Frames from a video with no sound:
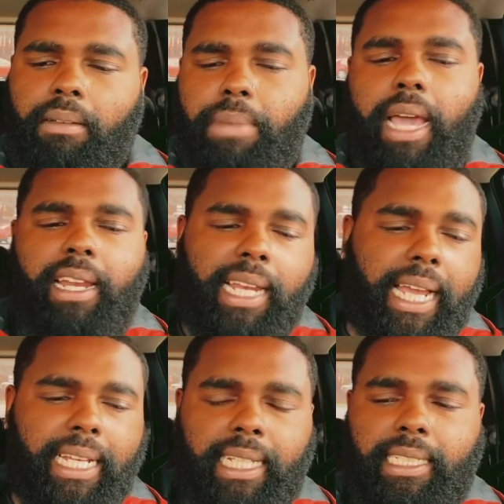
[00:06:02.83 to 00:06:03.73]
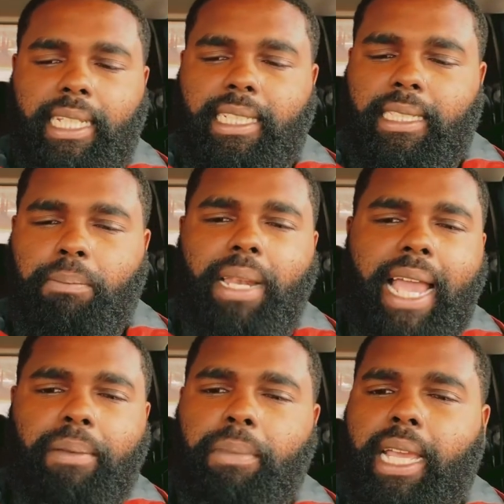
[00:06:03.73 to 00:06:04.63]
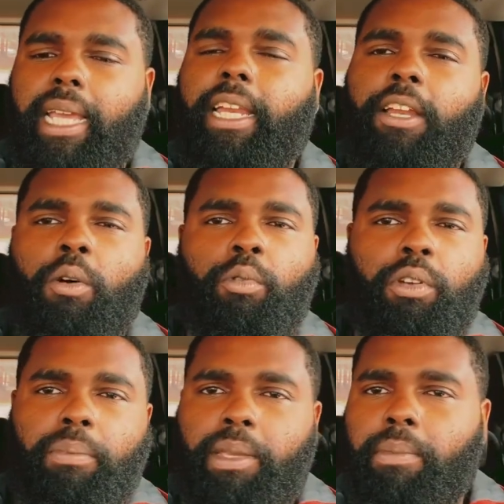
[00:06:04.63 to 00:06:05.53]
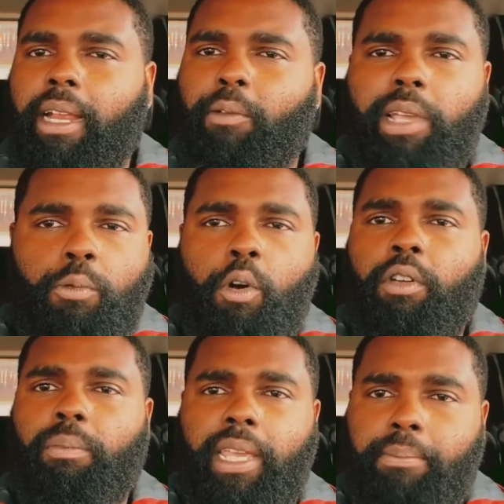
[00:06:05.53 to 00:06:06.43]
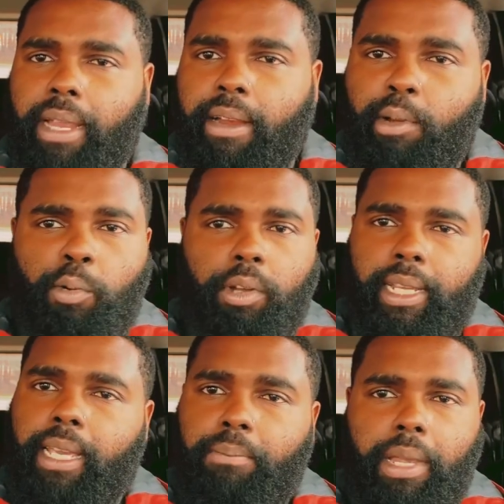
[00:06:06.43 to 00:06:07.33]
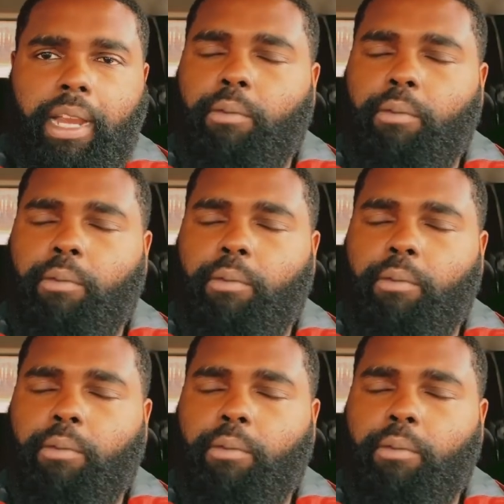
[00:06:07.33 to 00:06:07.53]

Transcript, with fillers: about it like it's it's the black men that don't want to be married. We want to be married. We want to get married.